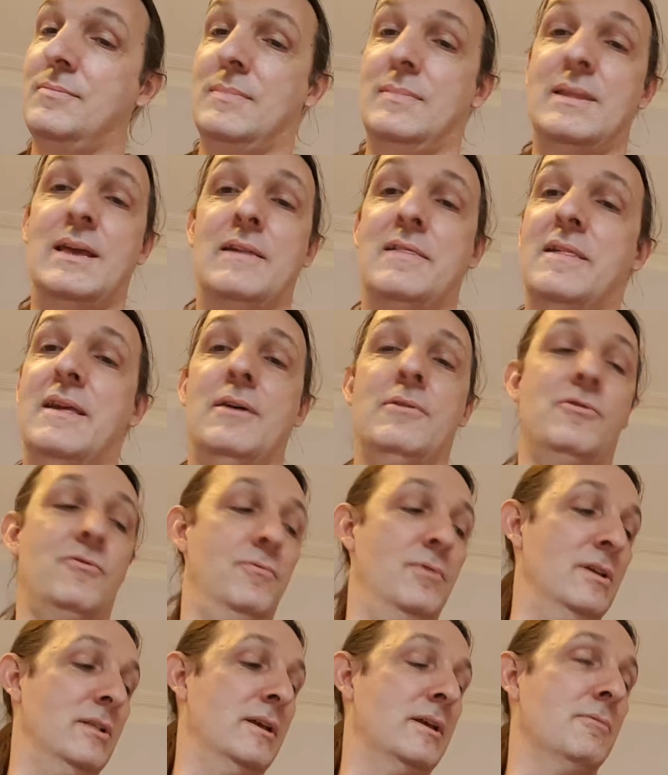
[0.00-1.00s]
That sounds
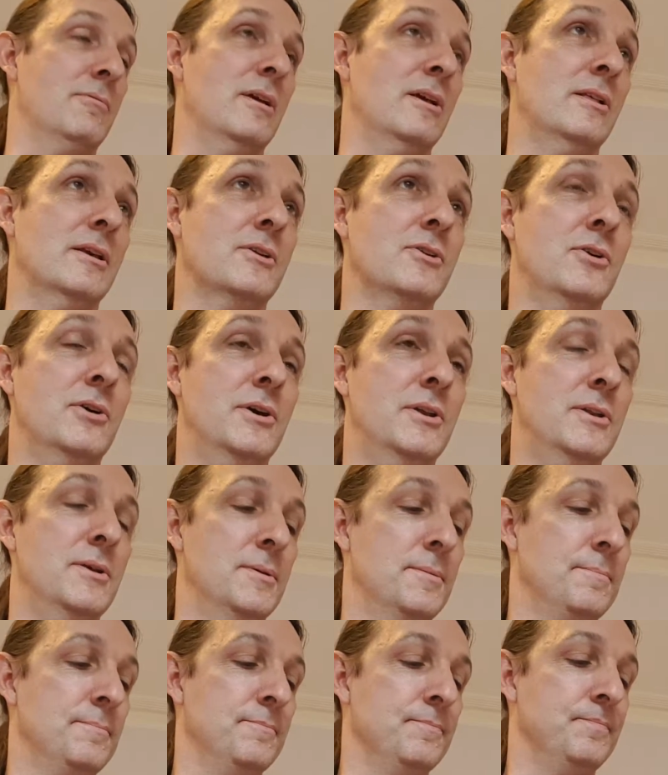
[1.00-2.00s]
really, really good.
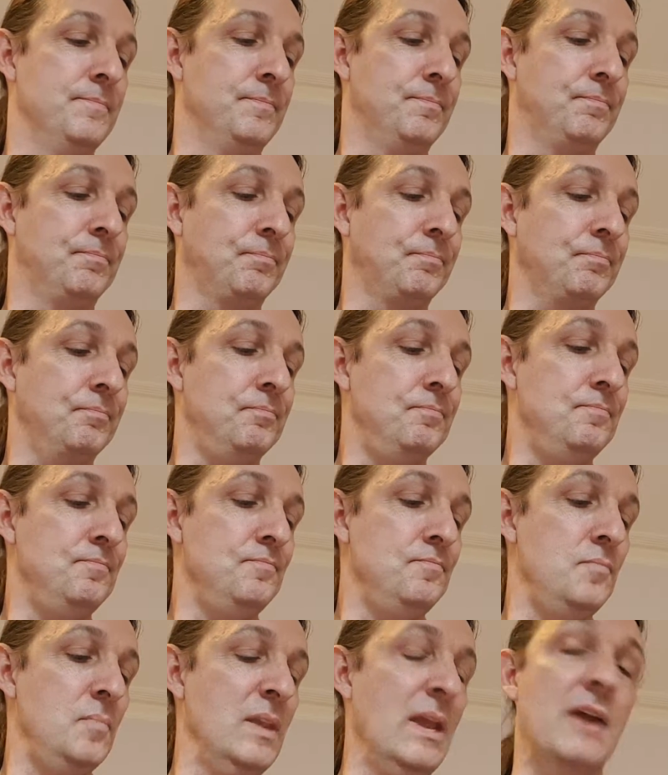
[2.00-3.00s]

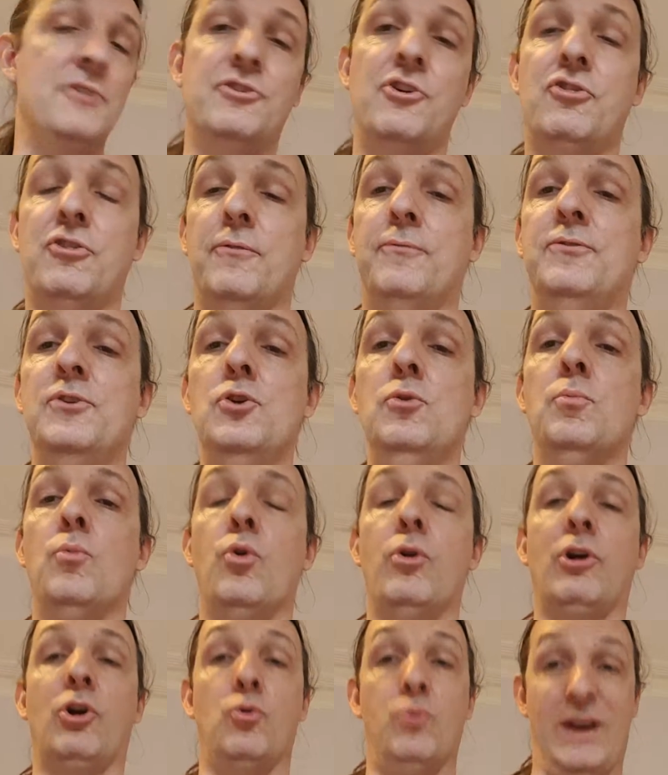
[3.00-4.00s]
And just a few
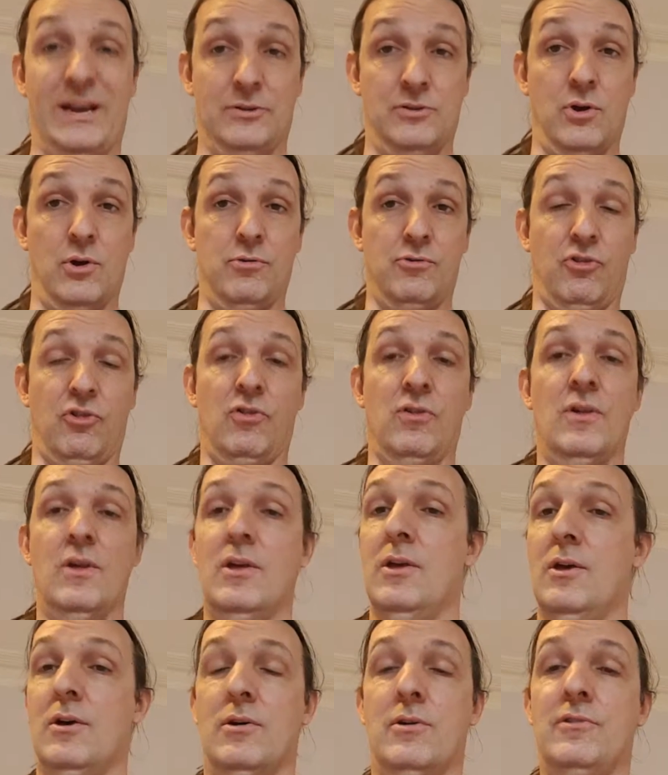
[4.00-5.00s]
more quick notes
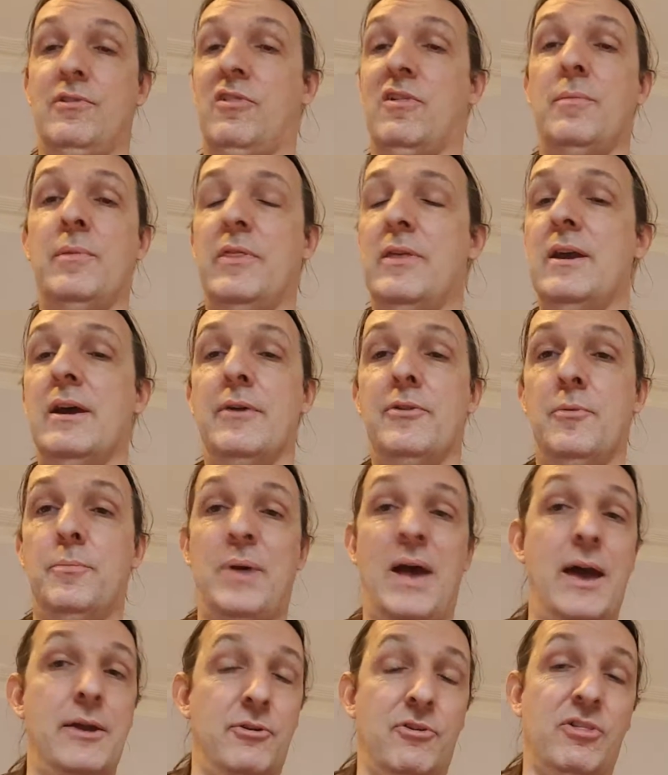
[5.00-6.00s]
on some of the other
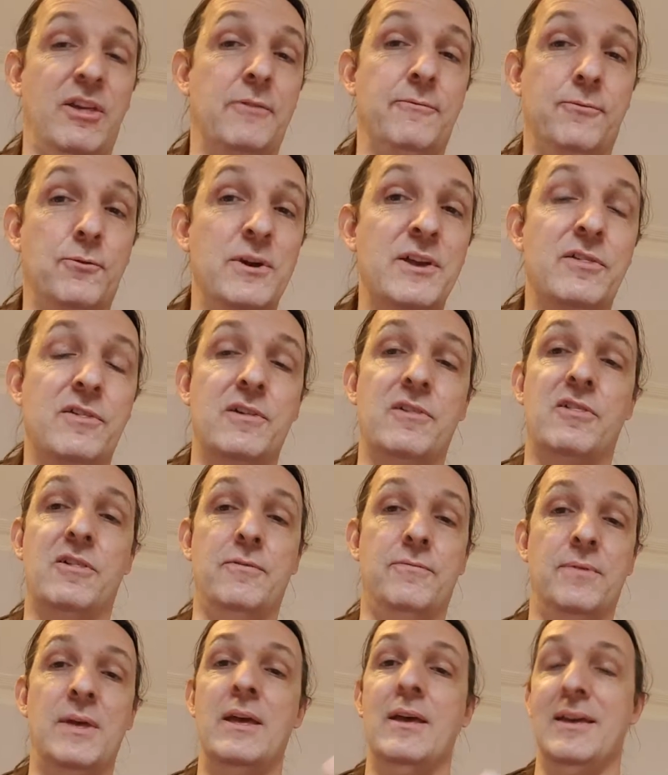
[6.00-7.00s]
patterns. Like for instance,
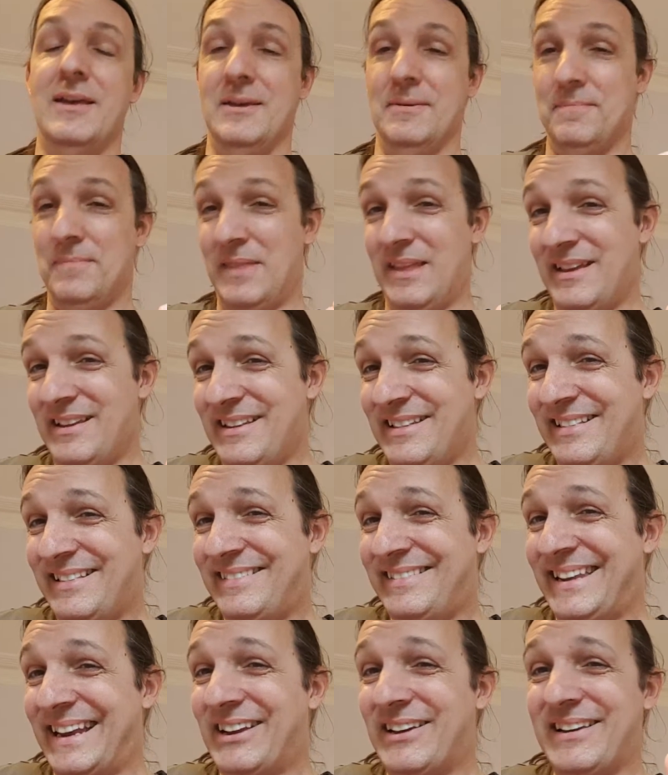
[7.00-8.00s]
if
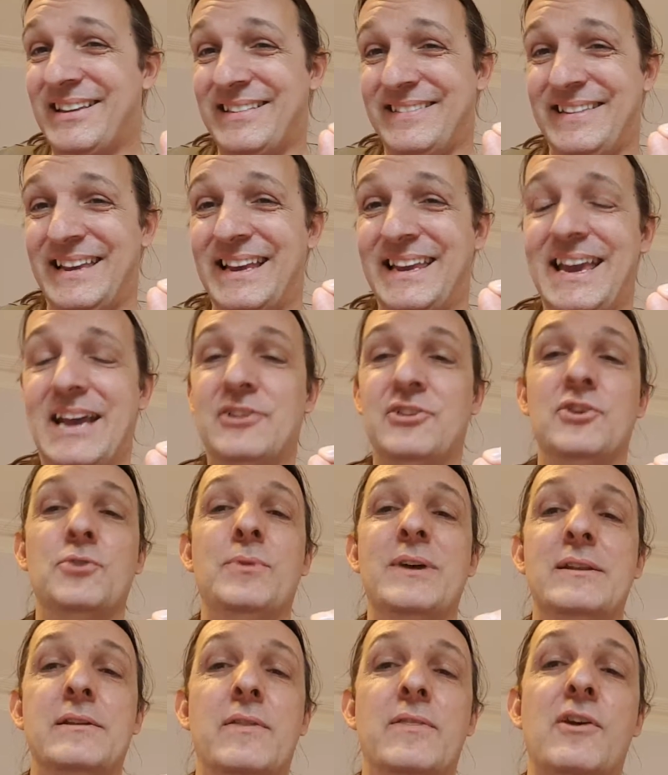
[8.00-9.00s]
to get
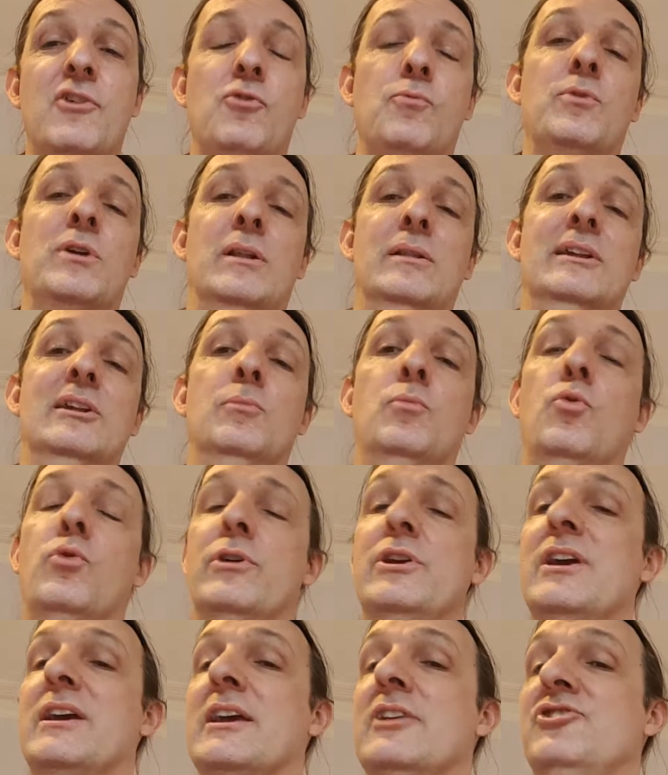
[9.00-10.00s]
you into this one a little
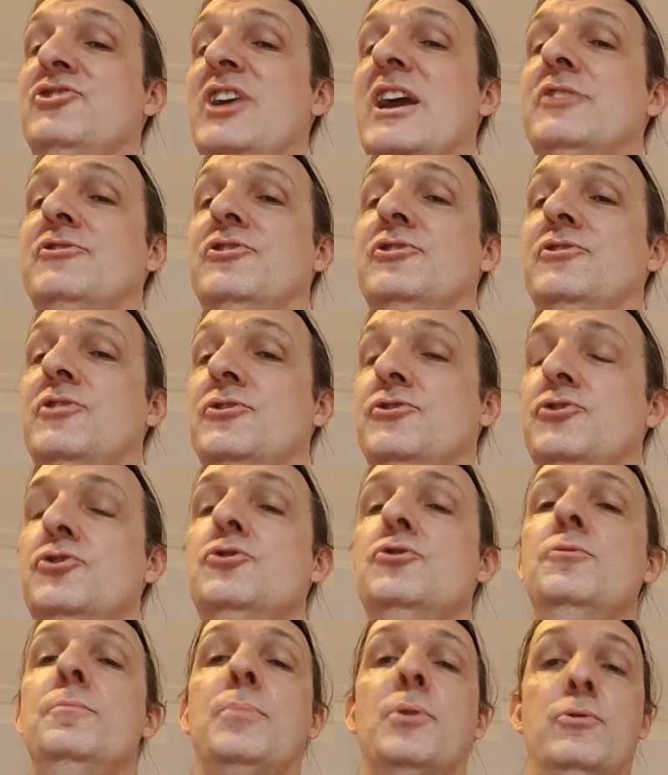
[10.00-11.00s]
more, you can change it to
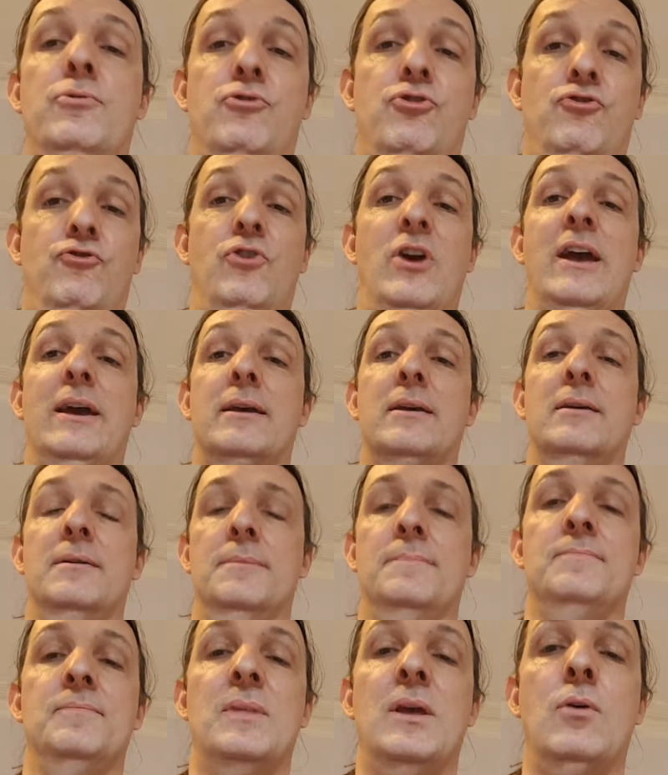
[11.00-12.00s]
2 per string.
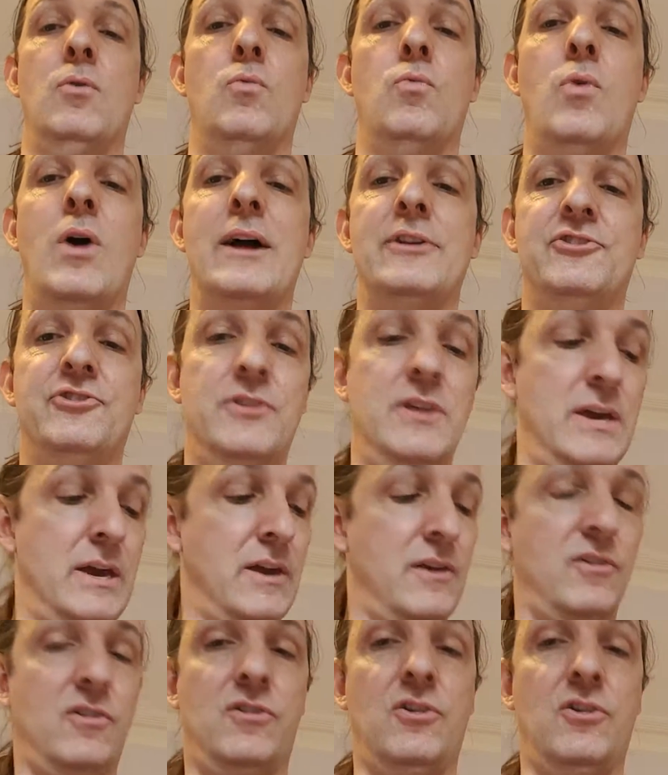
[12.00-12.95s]
Watch this.